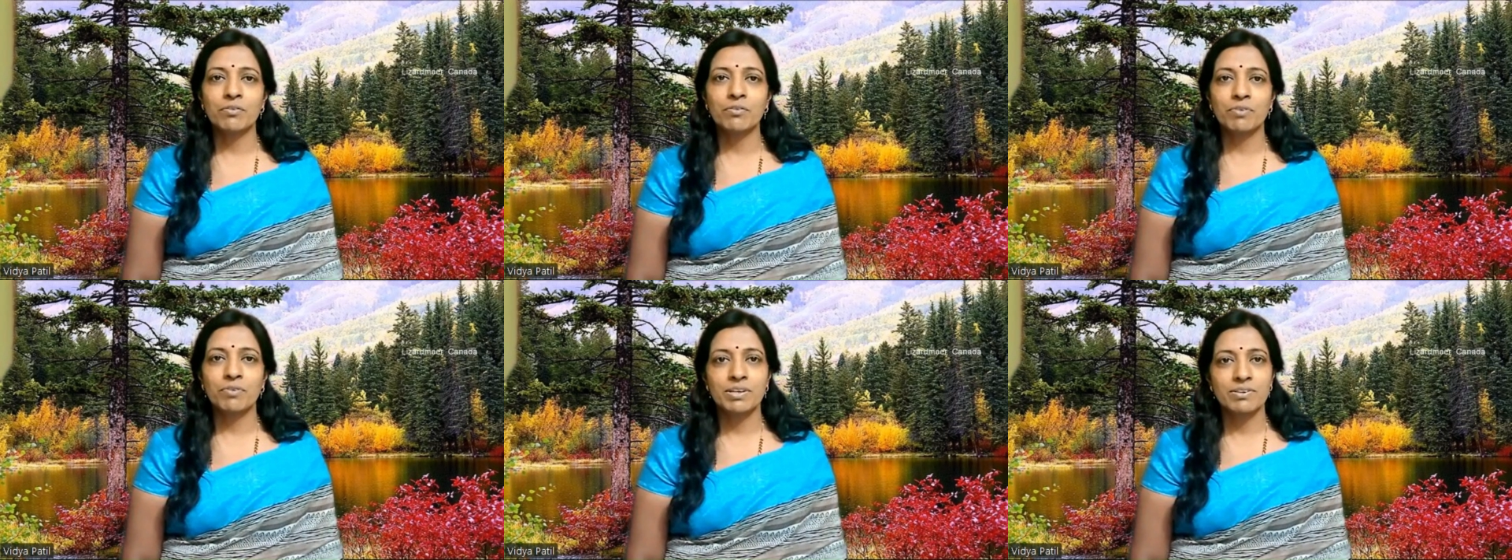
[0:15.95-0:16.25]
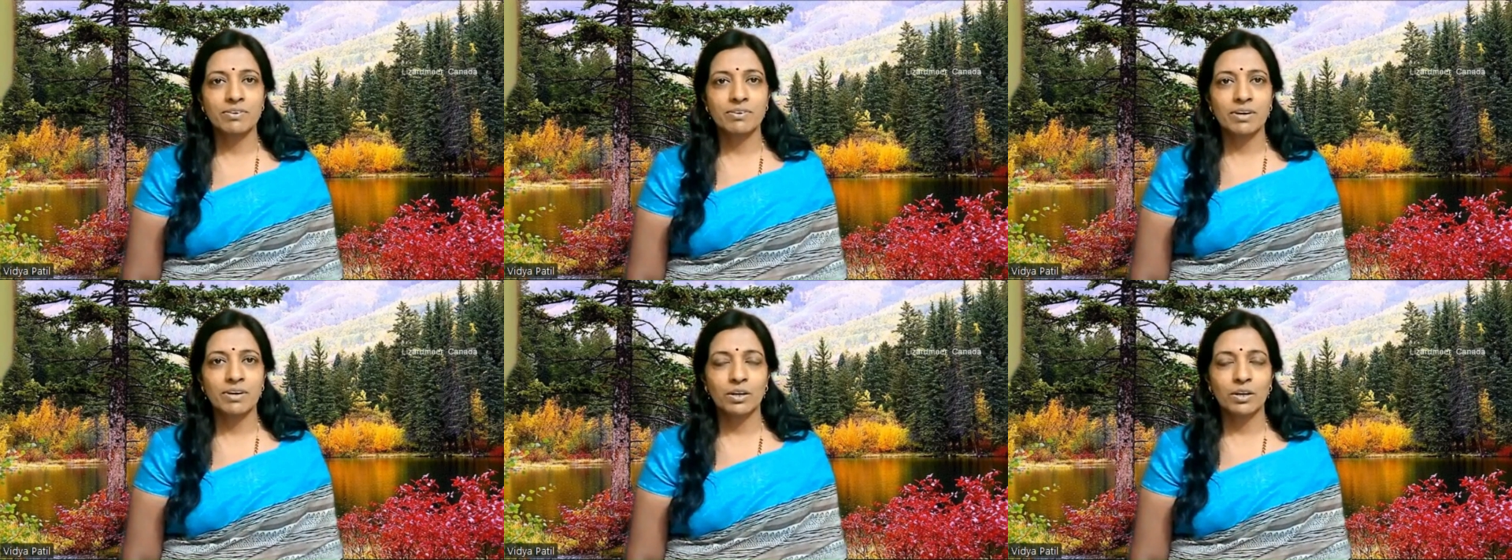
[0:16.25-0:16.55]
First
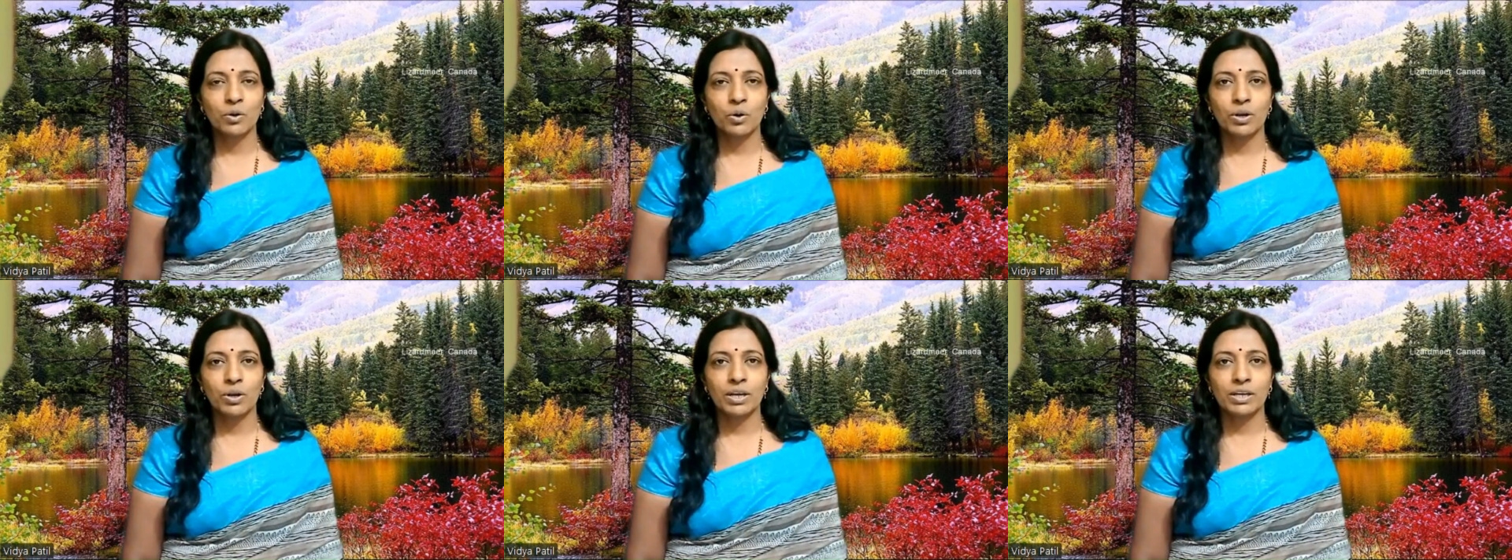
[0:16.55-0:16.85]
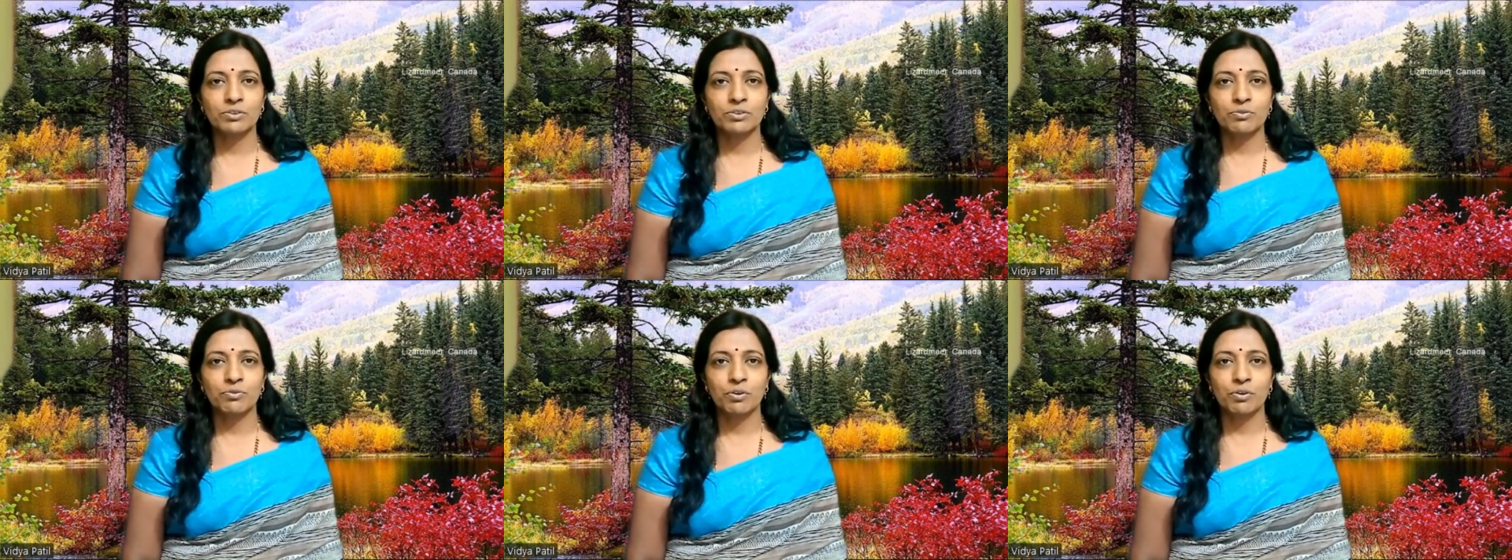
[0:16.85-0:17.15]
Grade
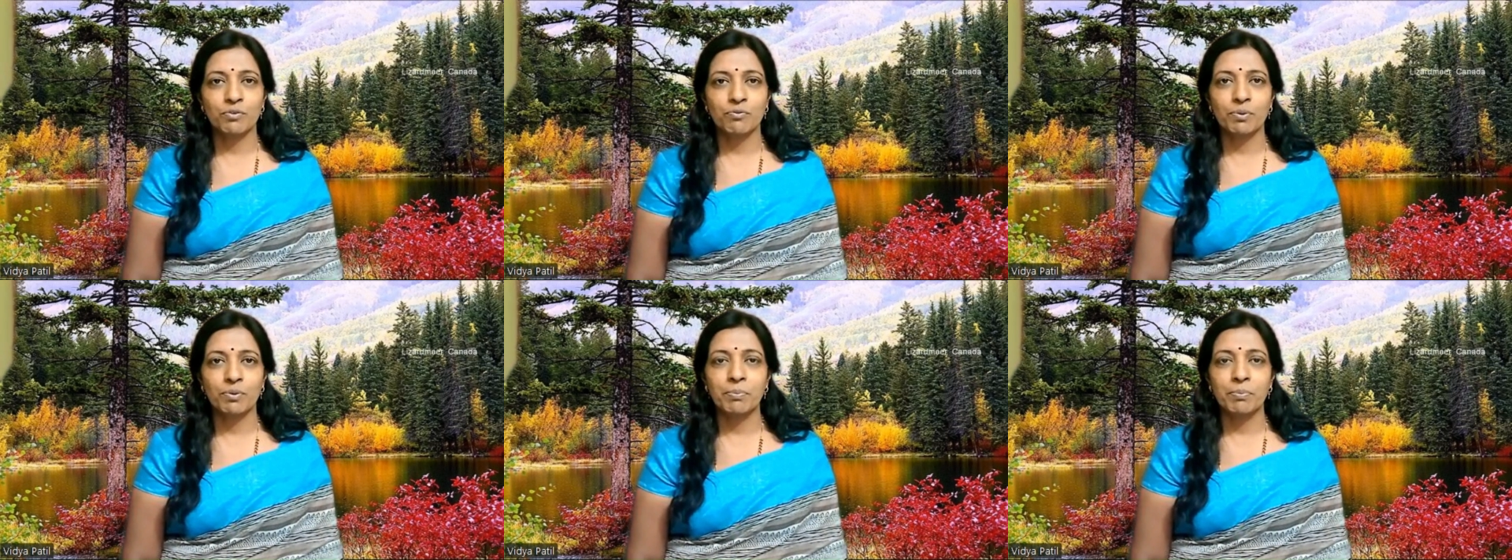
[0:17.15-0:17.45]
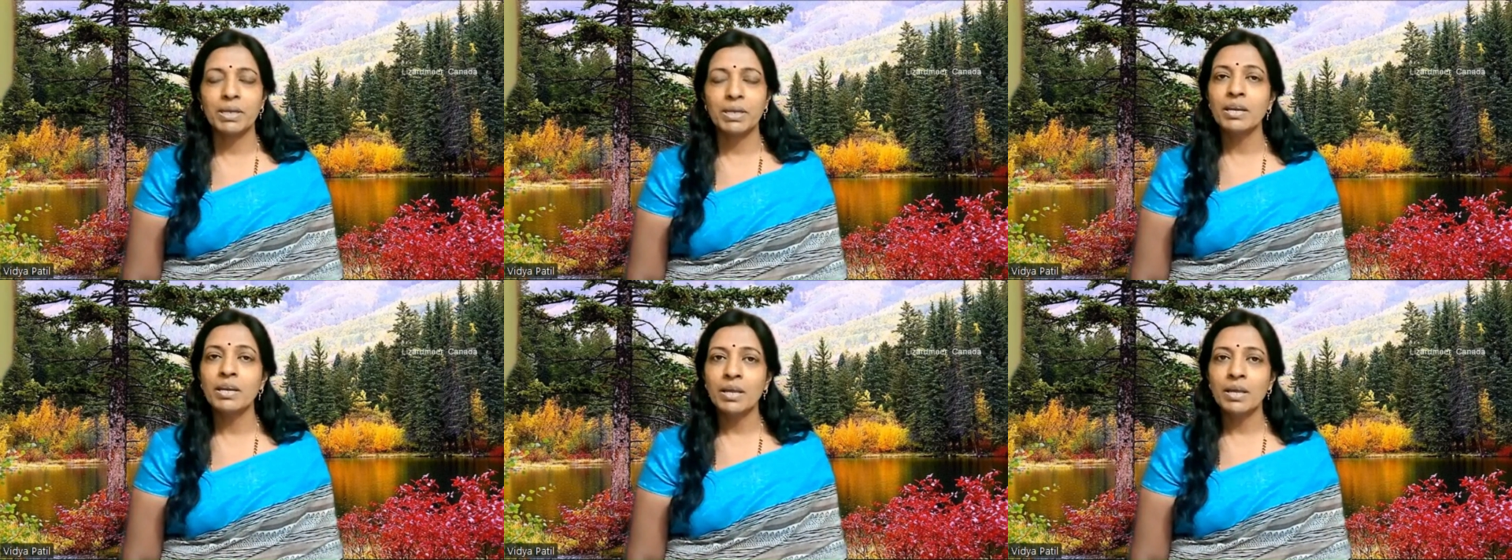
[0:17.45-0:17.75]
College for
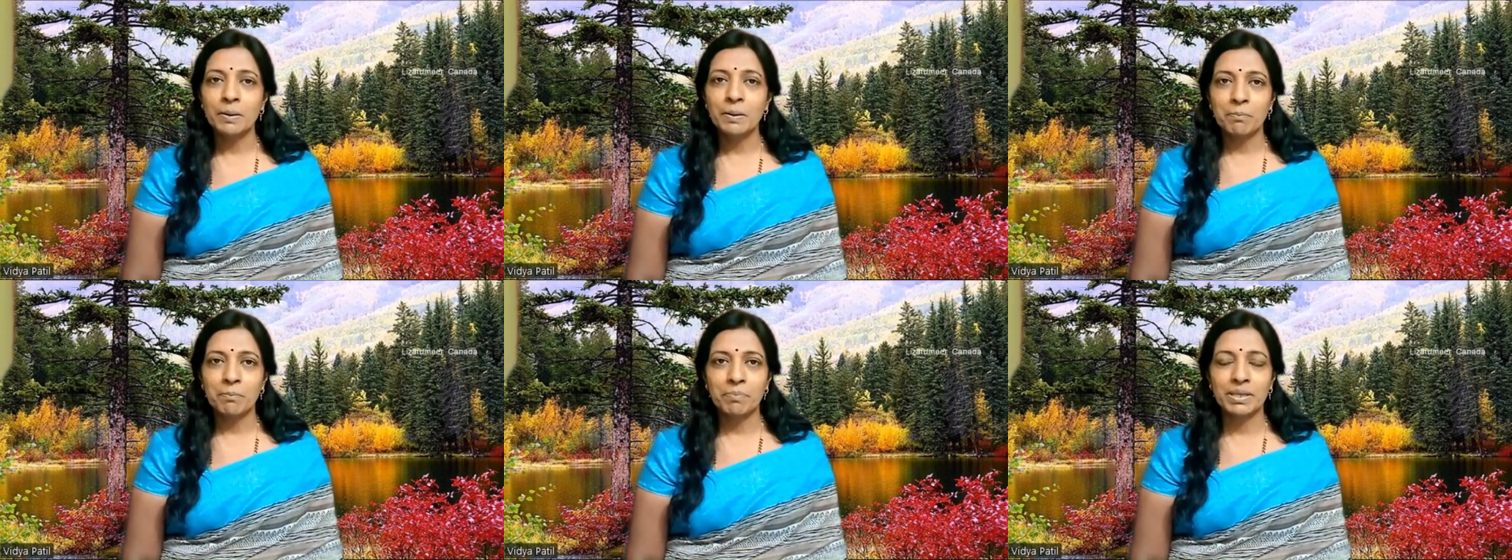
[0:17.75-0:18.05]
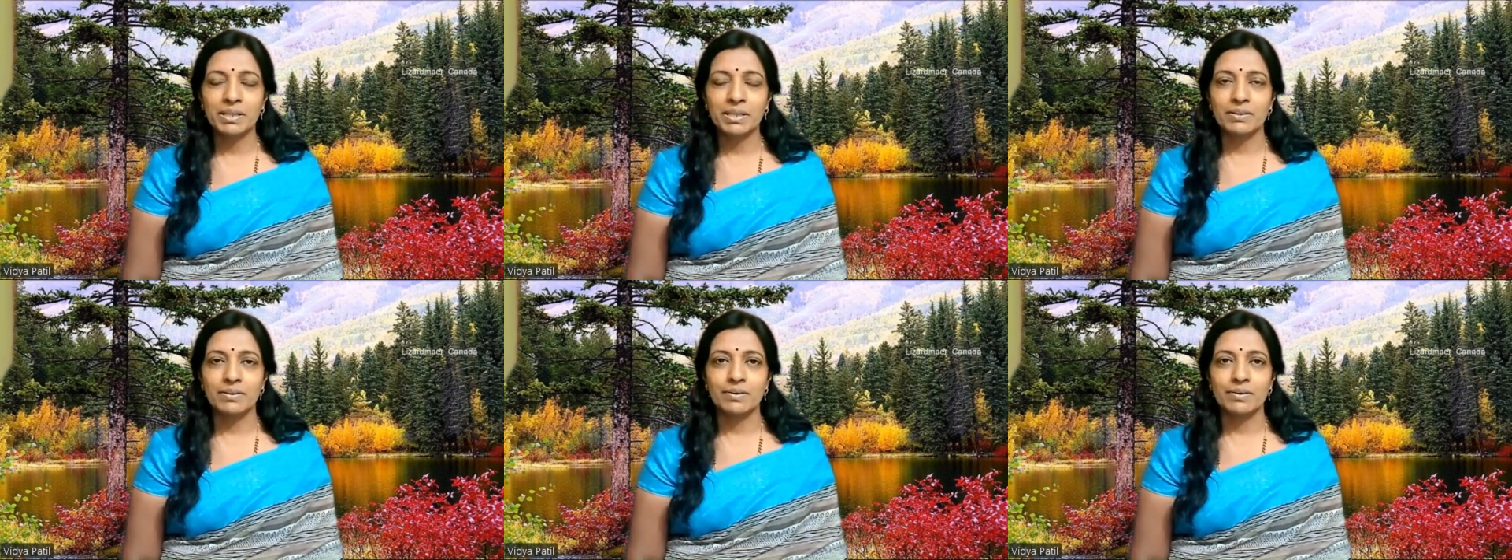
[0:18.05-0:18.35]
Women,
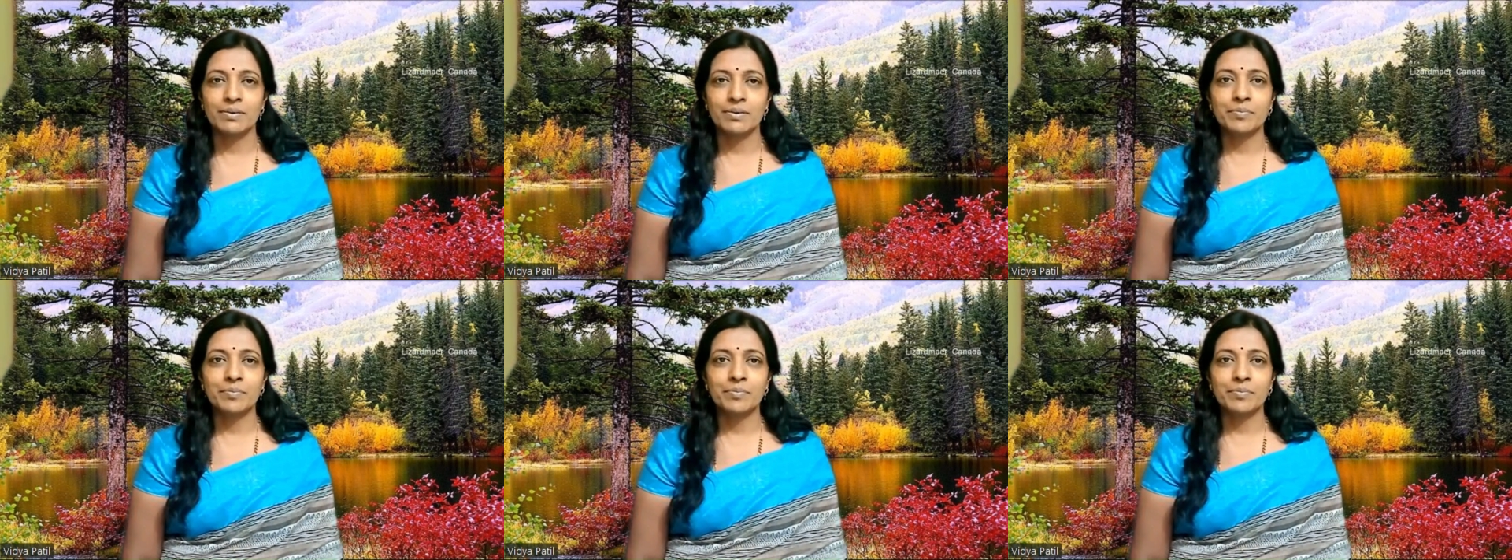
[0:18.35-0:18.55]
Bidar.